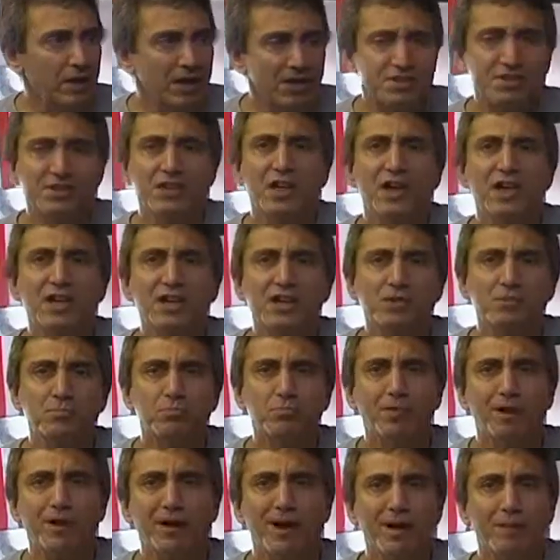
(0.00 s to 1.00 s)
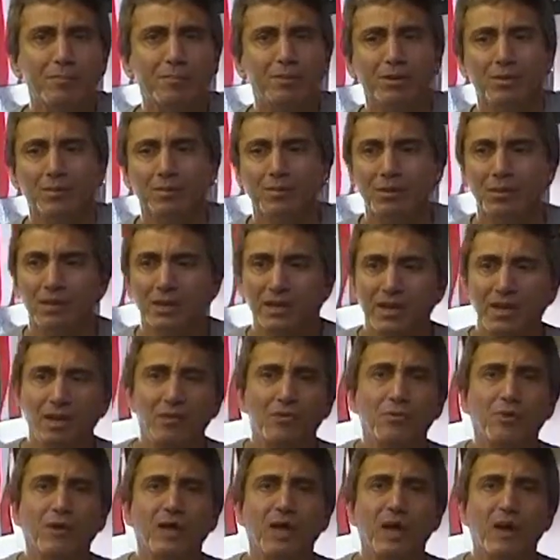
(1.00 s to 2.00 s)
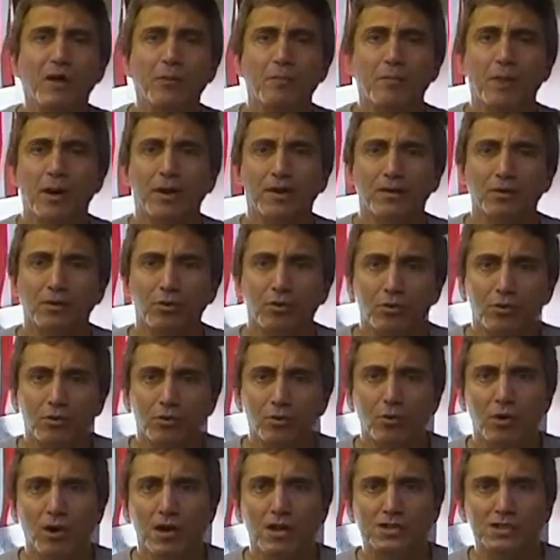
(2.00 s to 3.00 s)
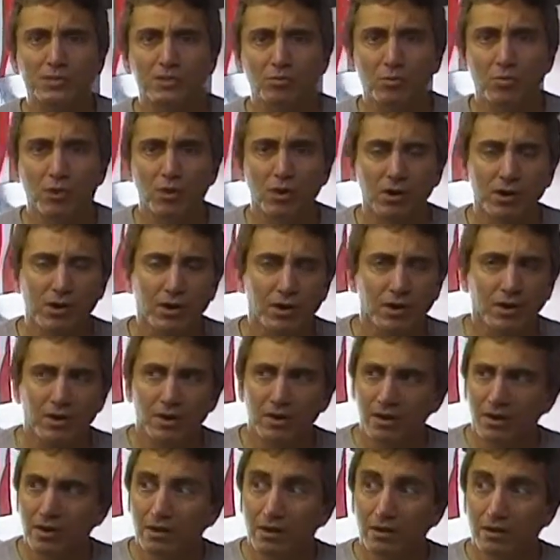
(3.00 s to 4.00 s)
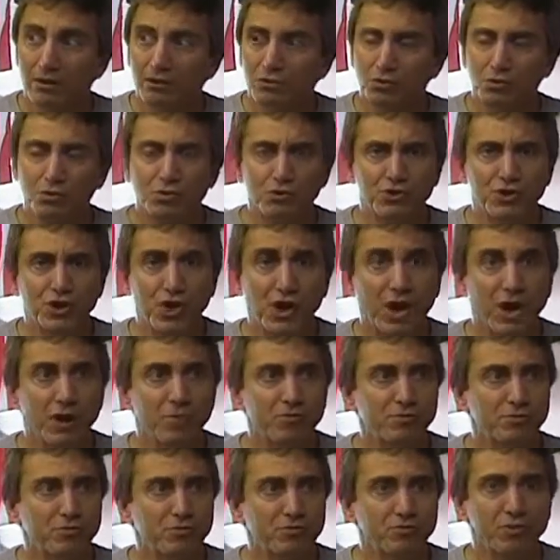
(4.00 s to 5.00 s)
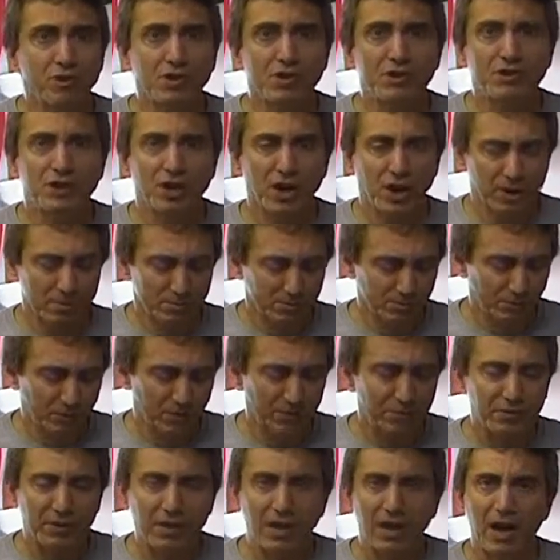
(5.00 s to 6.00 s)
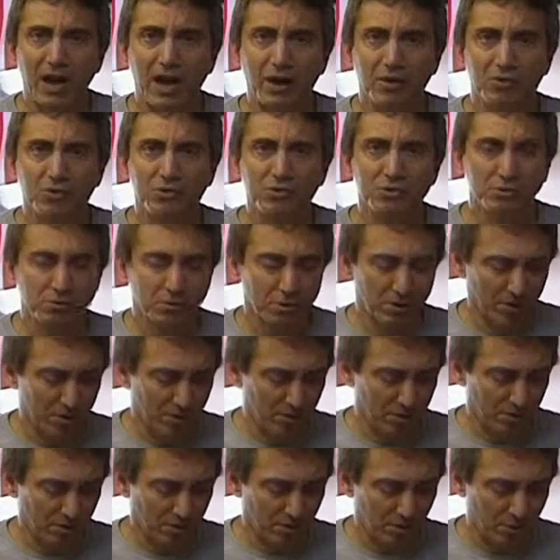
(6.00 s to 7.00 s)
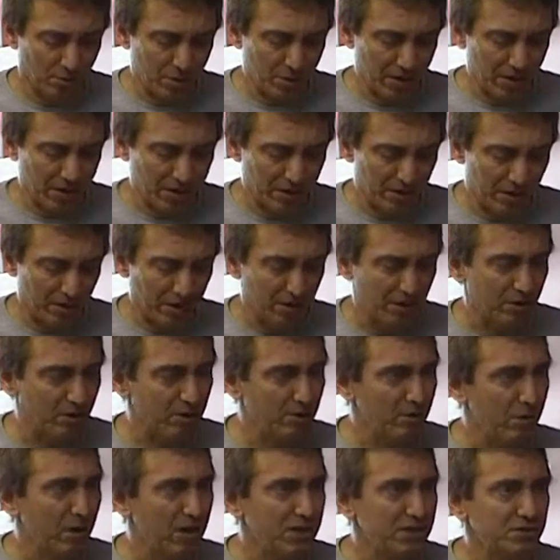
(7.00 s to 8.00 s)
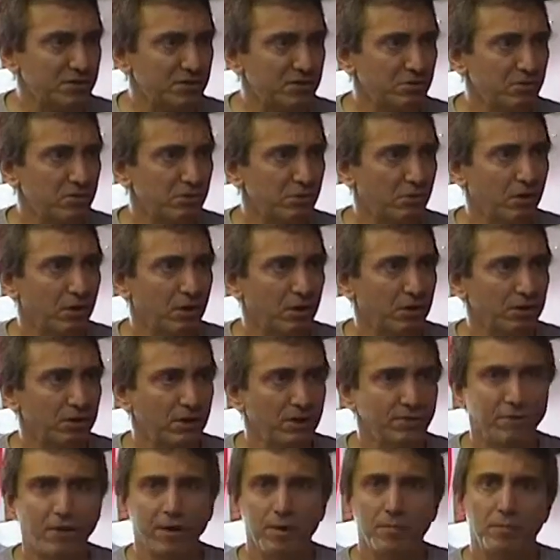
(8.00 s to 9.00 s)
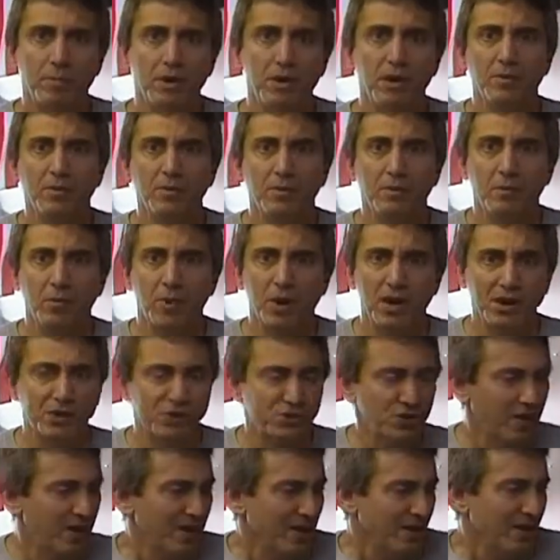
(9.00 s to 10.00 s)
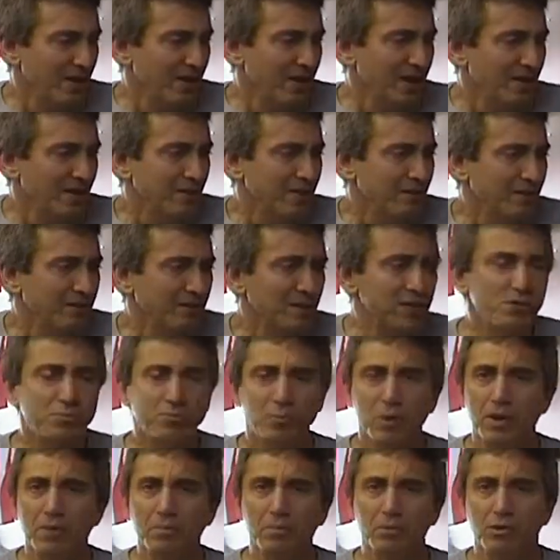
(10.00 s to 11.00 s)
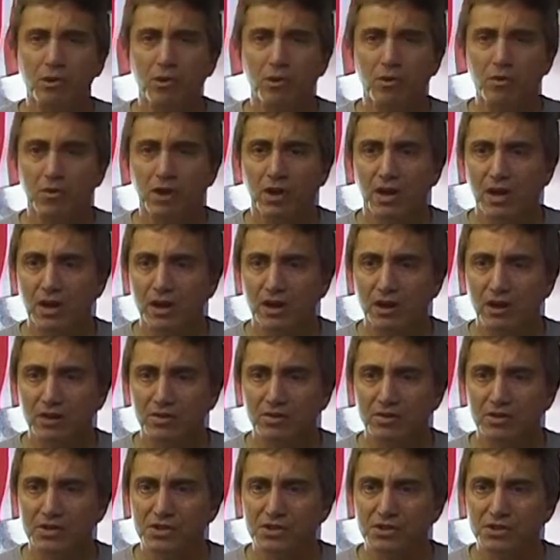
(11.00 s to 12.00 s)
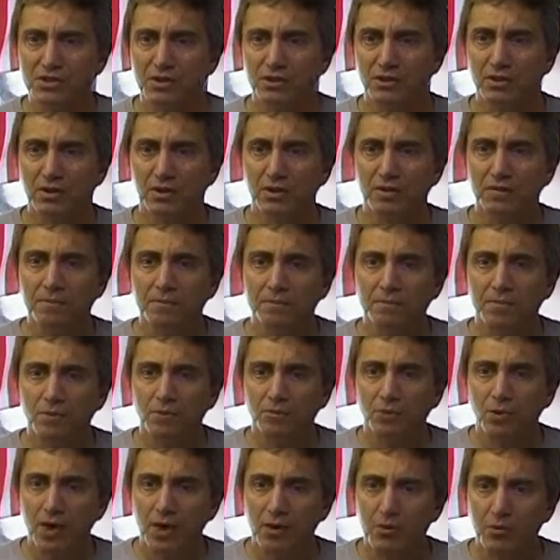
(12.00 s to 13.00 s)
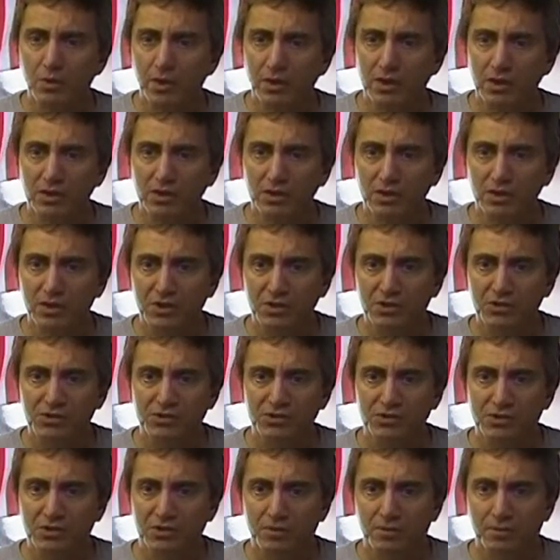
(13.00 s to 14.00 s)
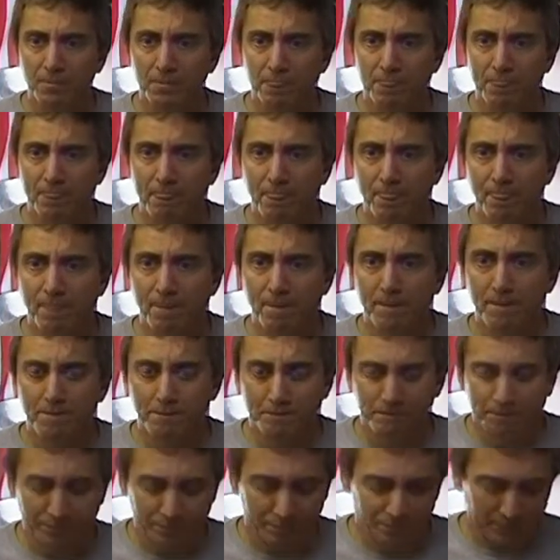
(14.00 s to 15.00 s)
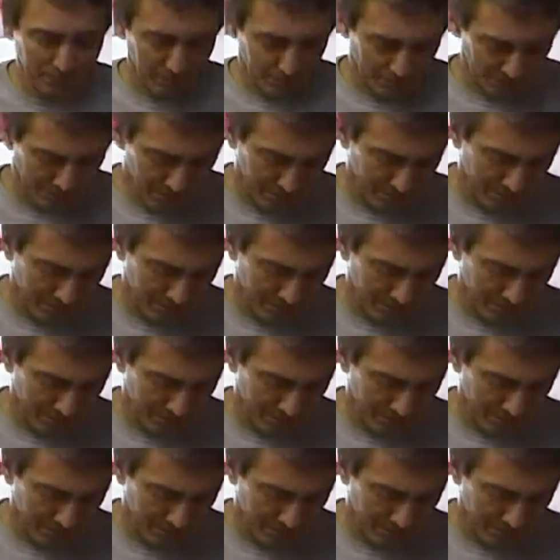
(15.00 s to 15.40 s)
it's not his problem. He don't care about the who has to work. That's correct. Two jobs, three jobs, fifty hours uh, a week. Uh, who has to uh, live on minimum wage? These people don't care, these uh, right-wing elitists. They got theirs.